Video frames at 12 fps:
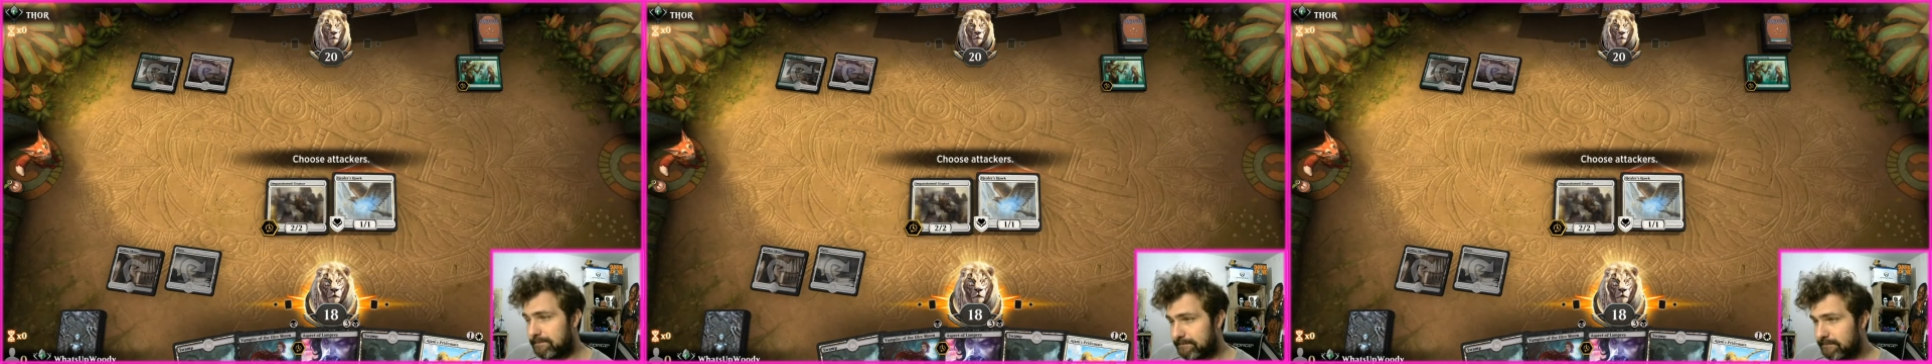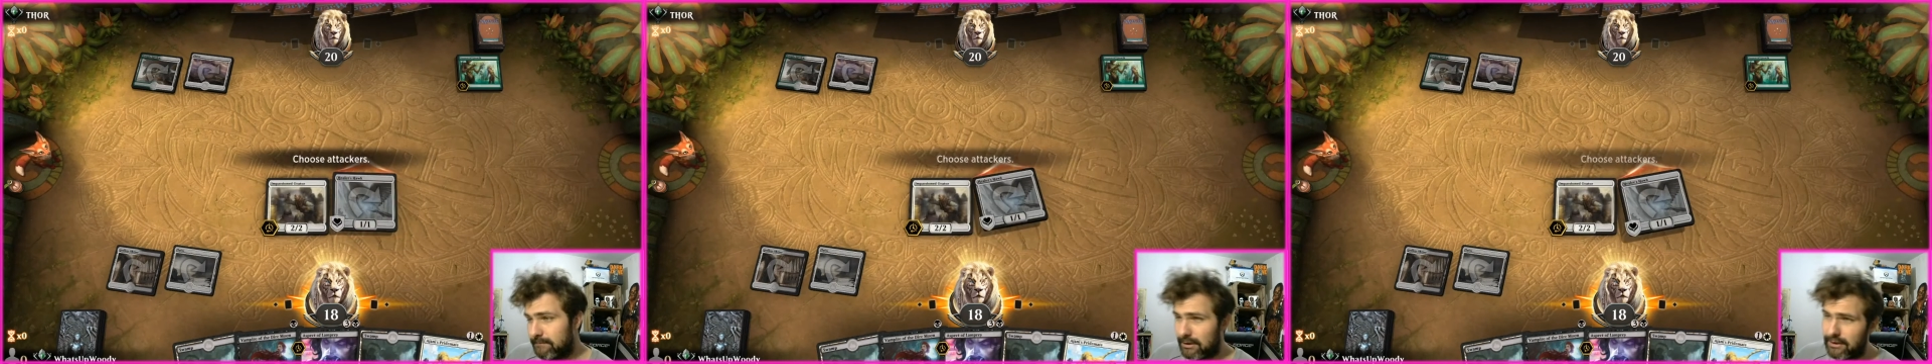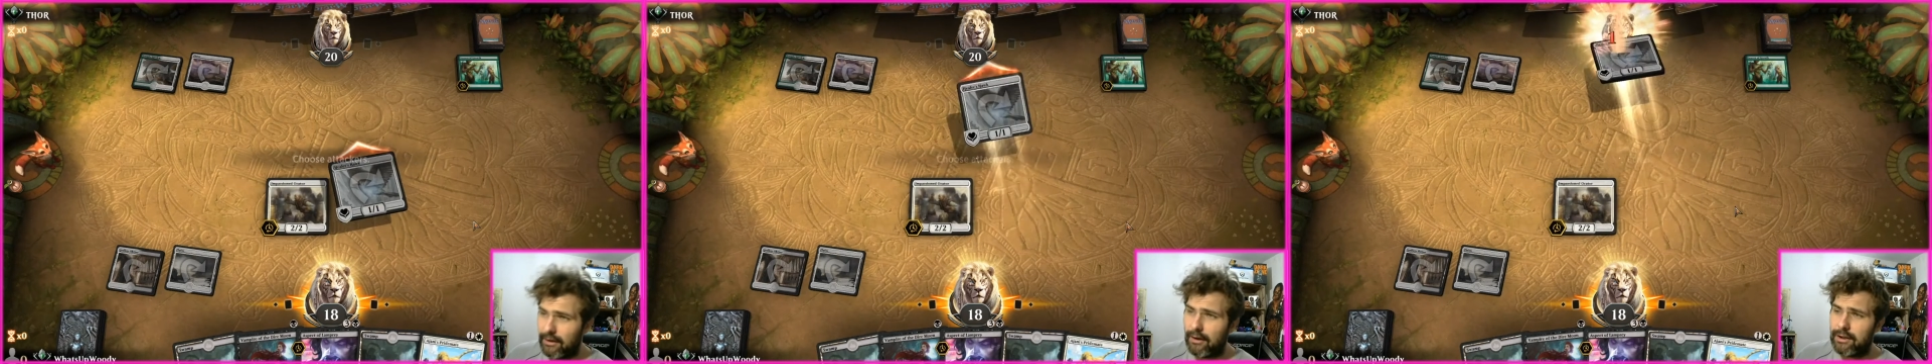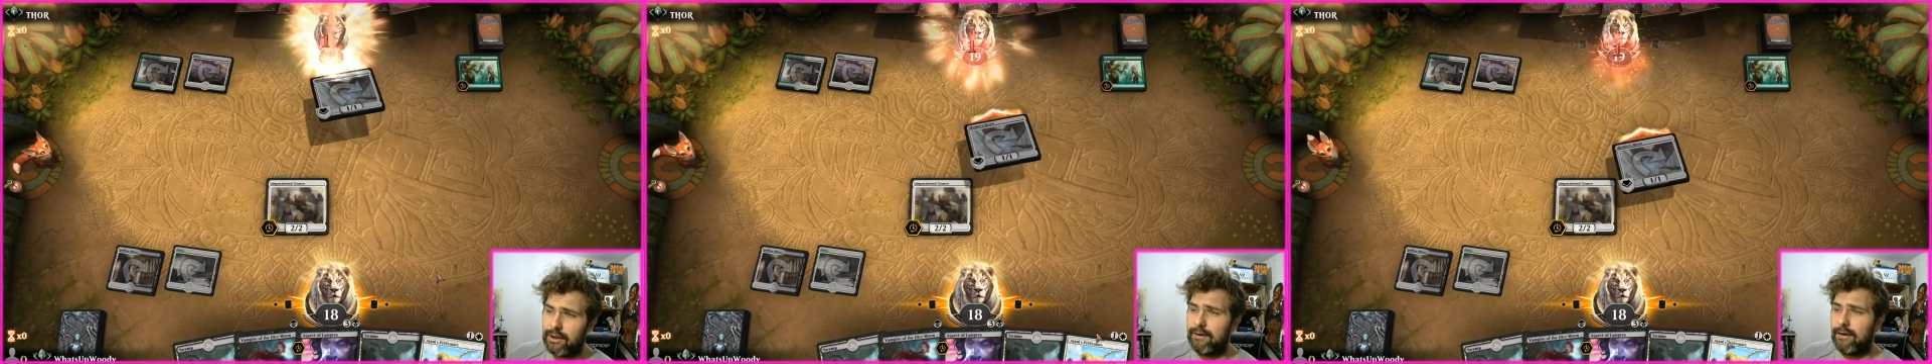you could
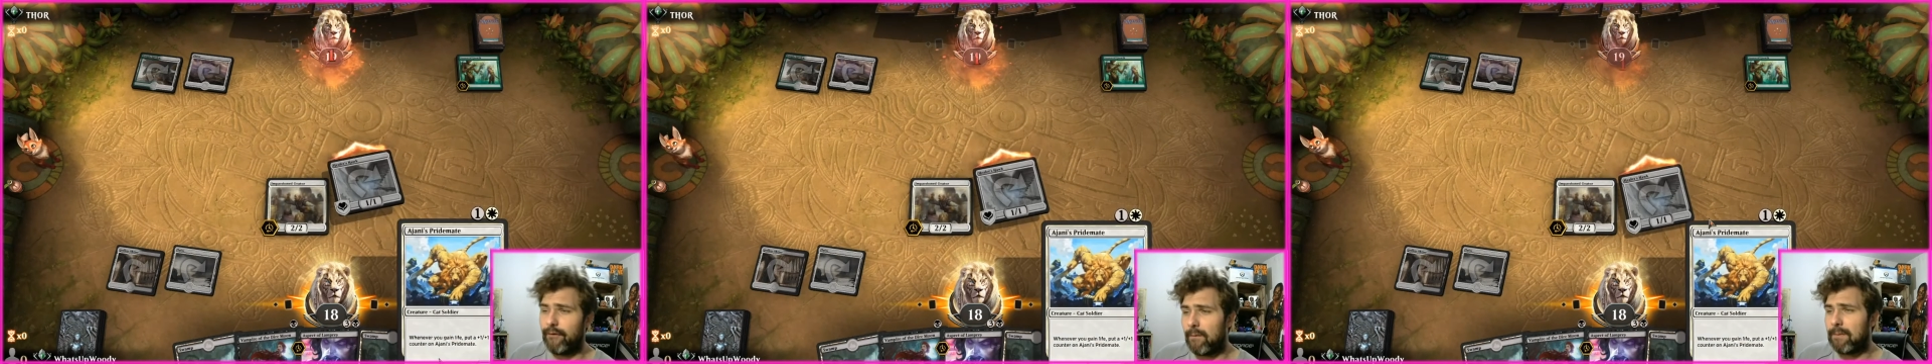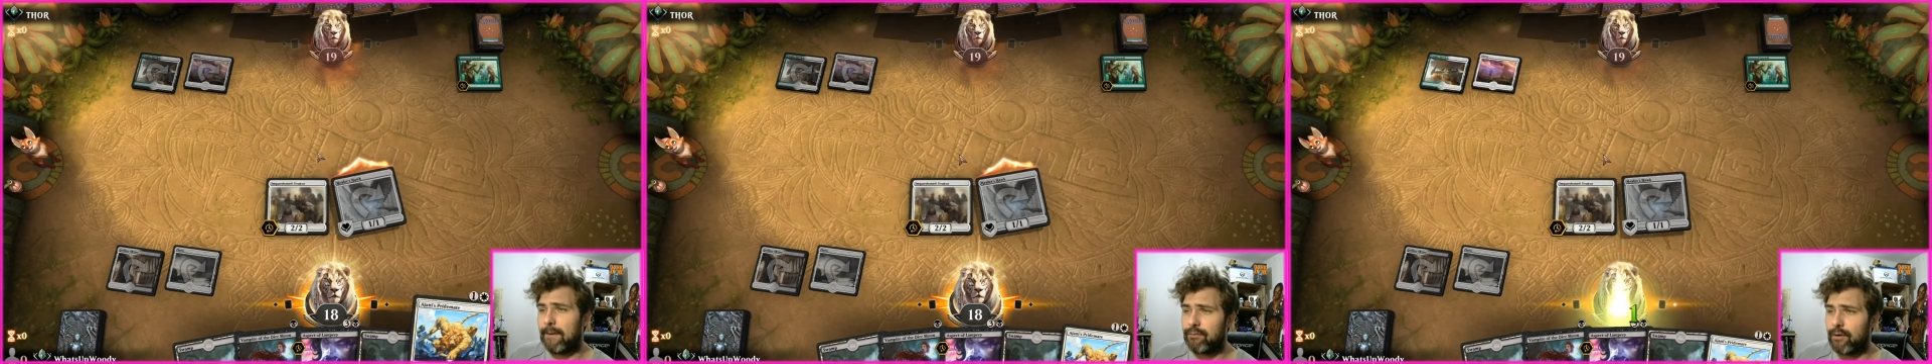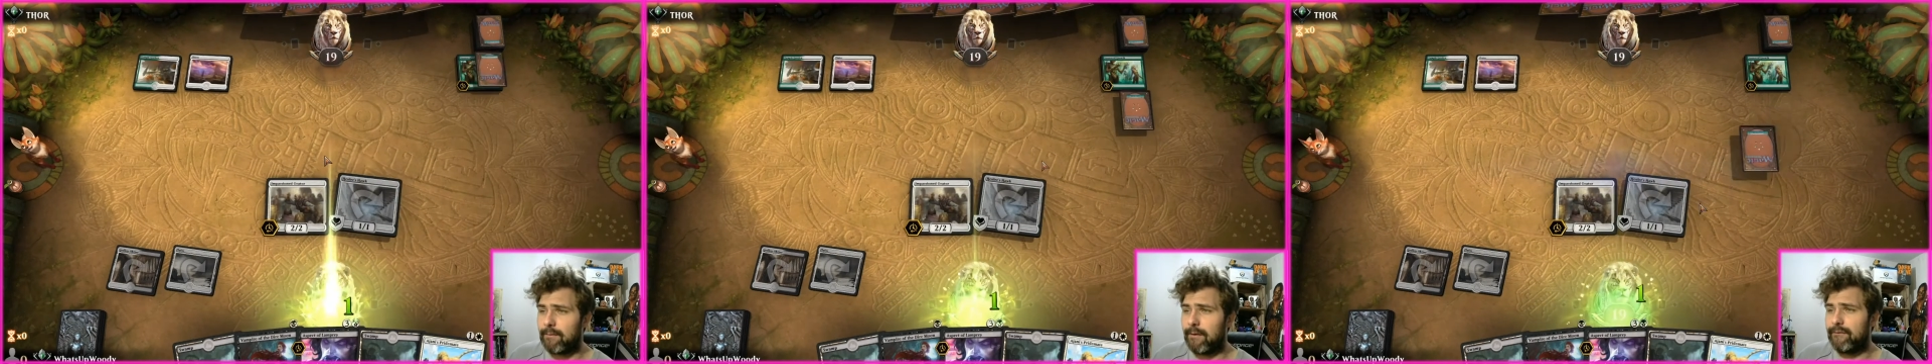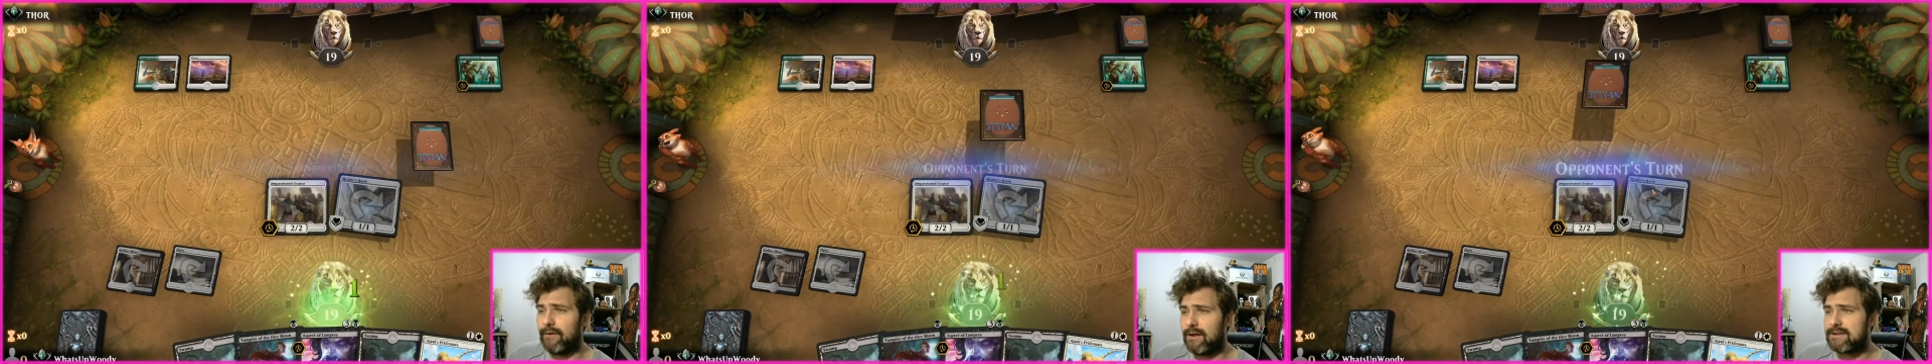argue that if I played Pride Mate
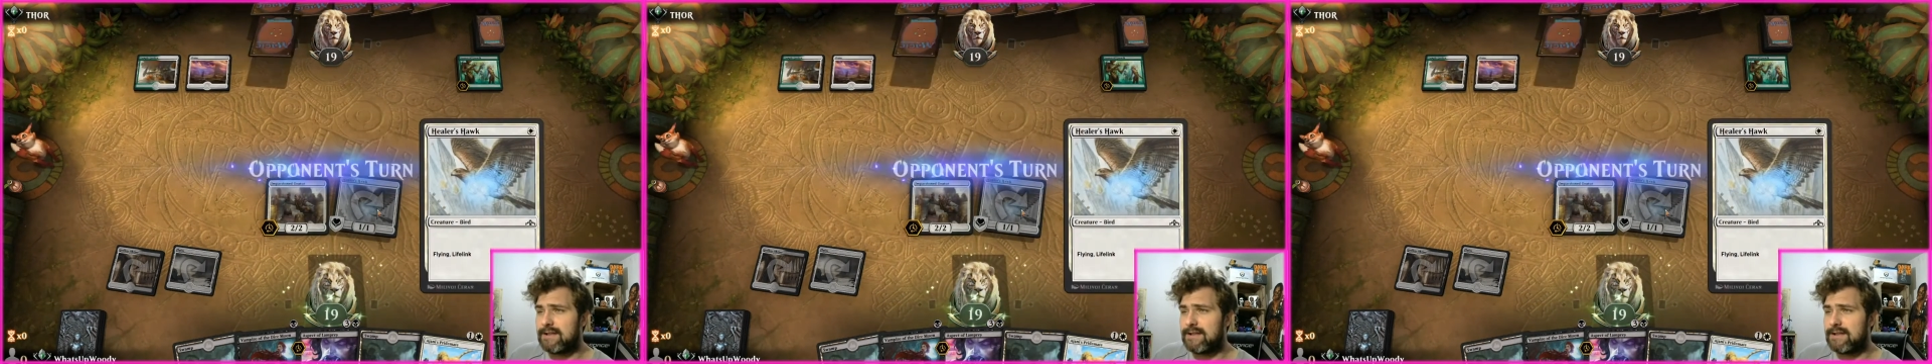first,